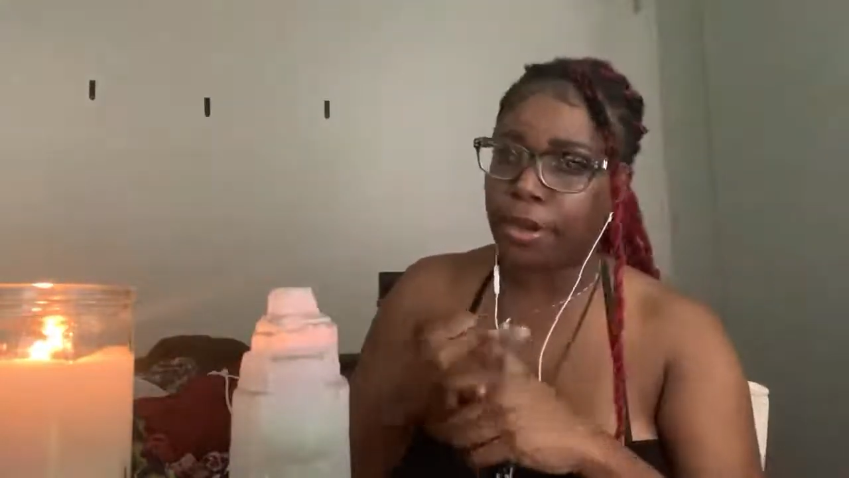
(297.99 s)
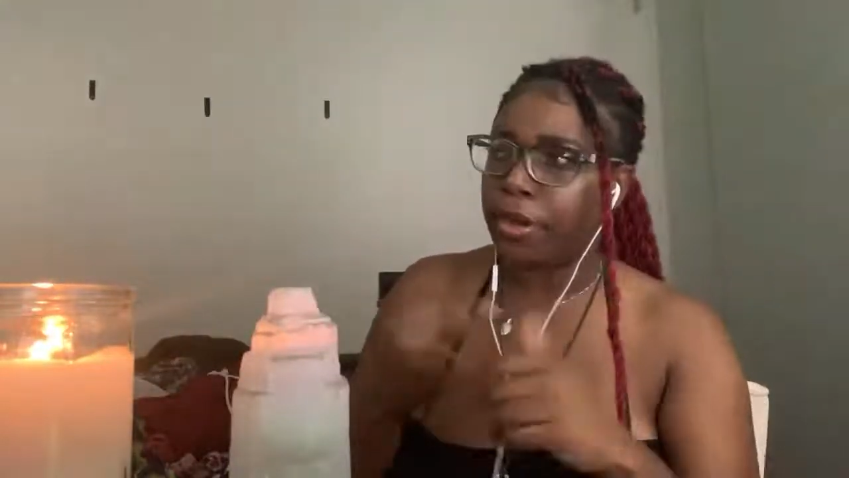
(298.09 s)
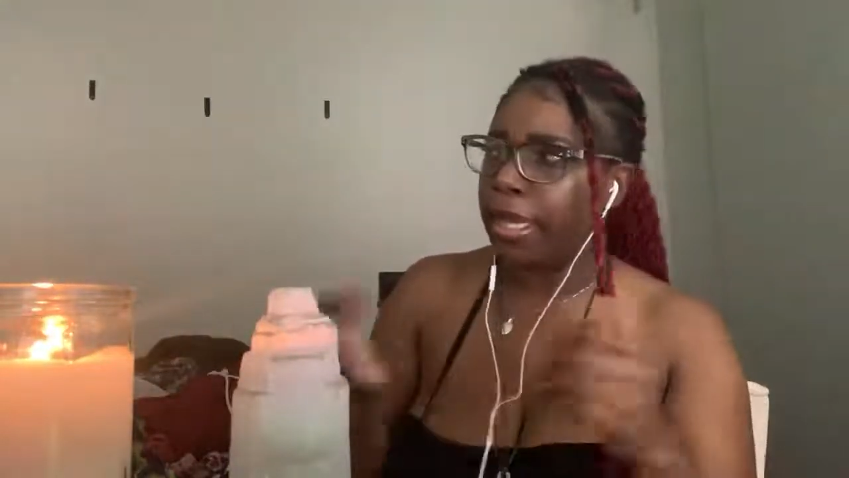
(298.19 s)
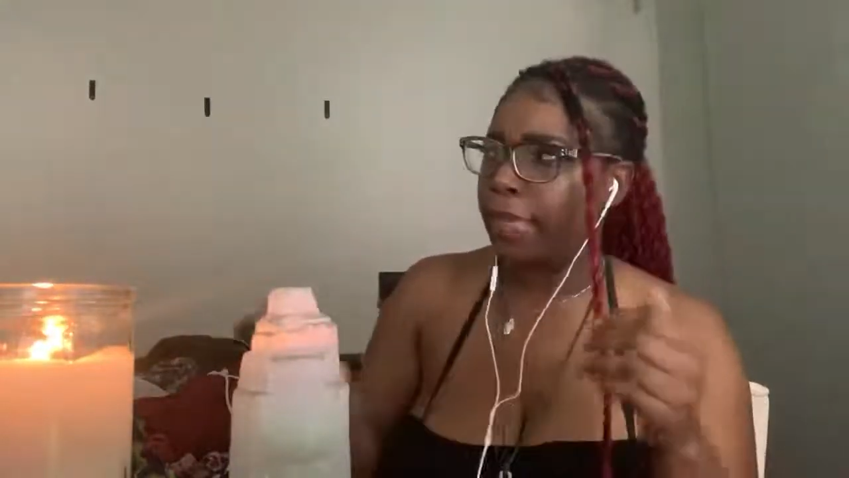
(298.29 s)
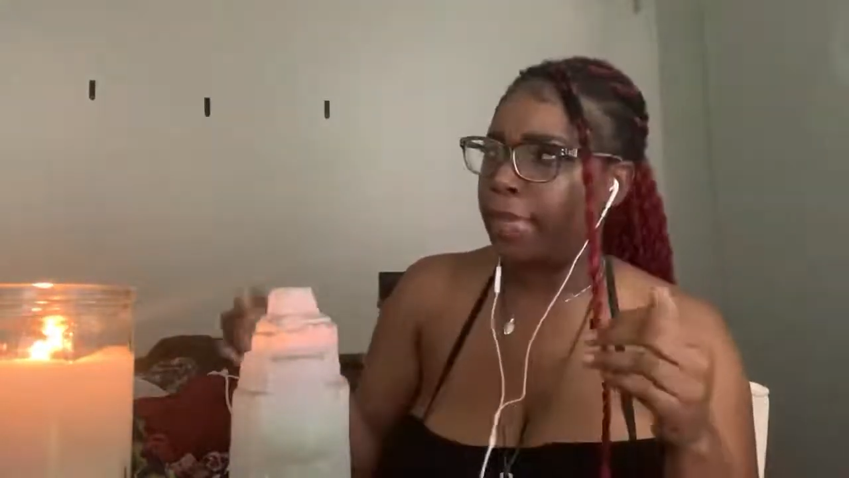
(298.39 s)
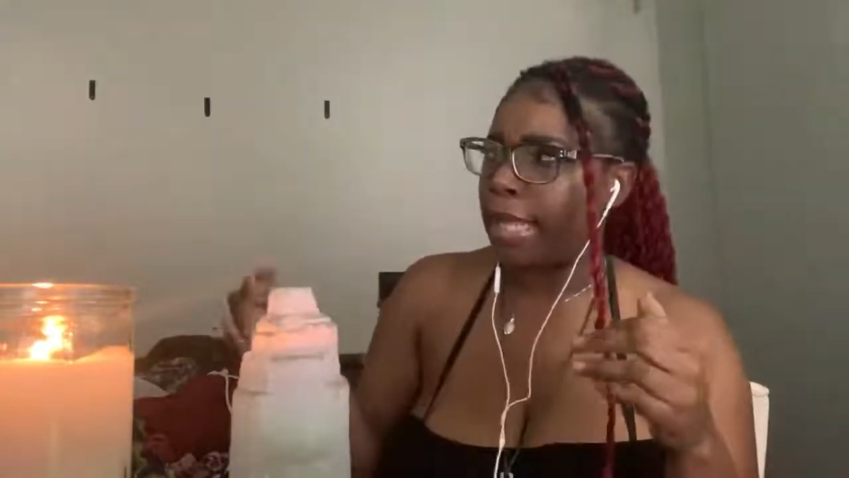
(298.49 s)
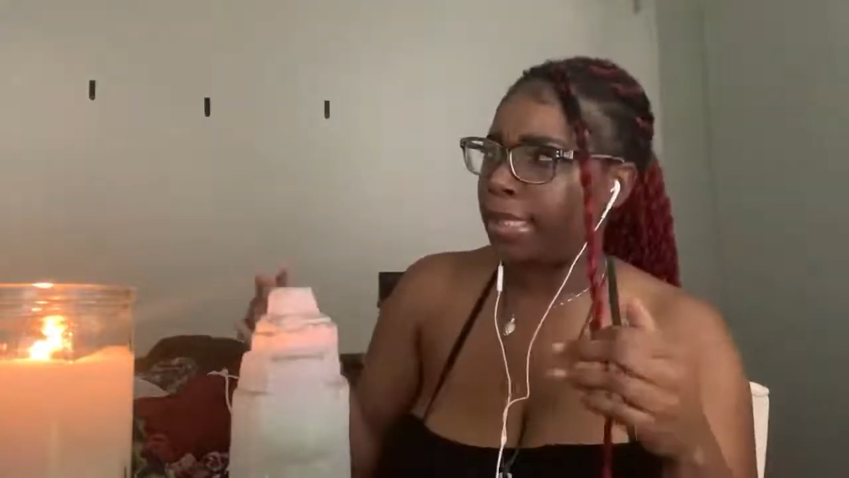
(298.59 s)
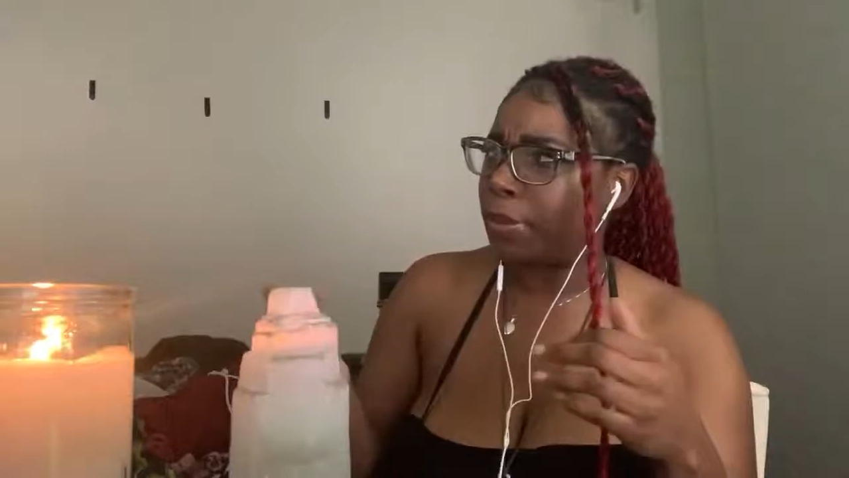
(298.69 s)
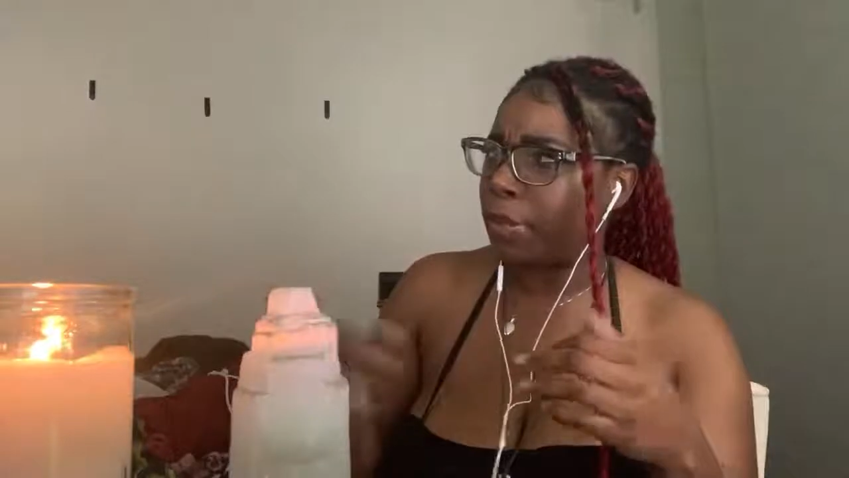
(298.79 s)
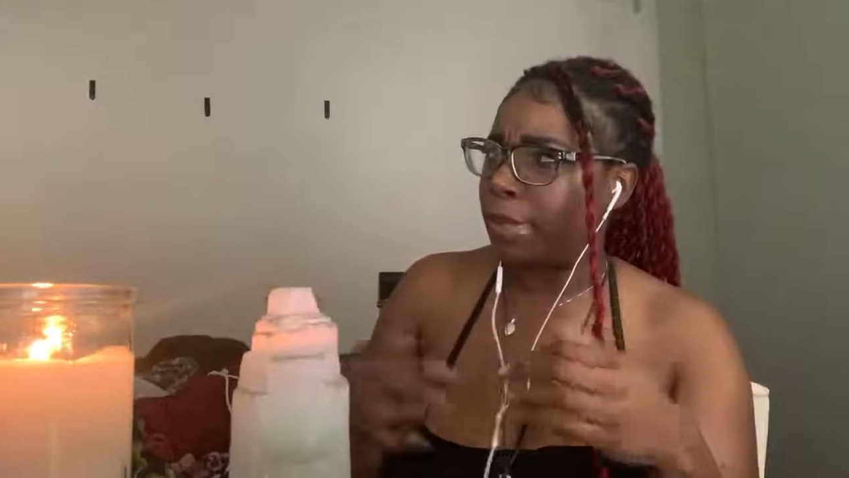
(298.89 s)
and that's
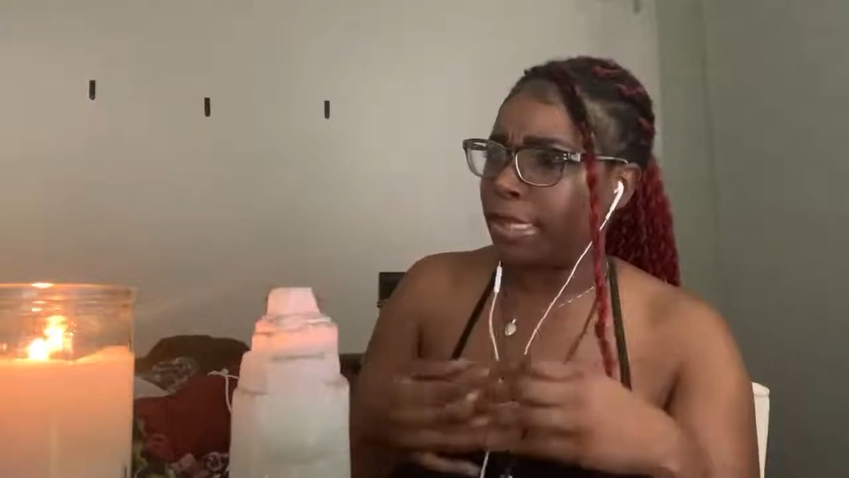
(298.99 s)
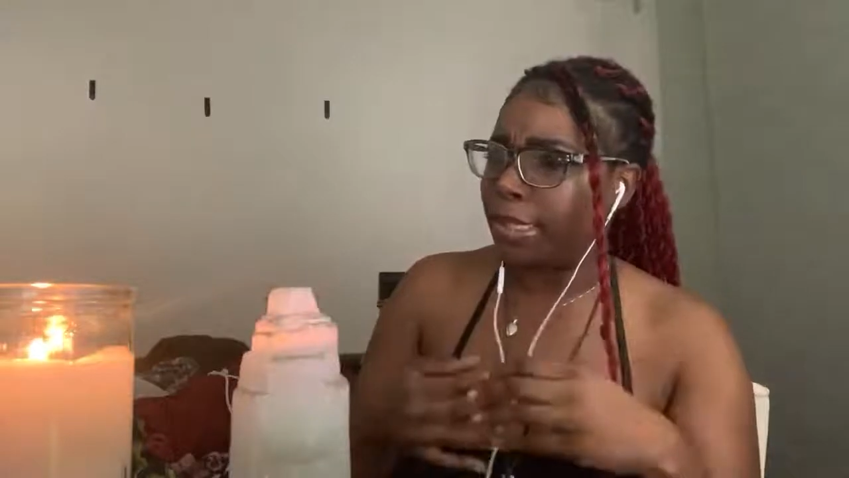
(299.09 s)
what this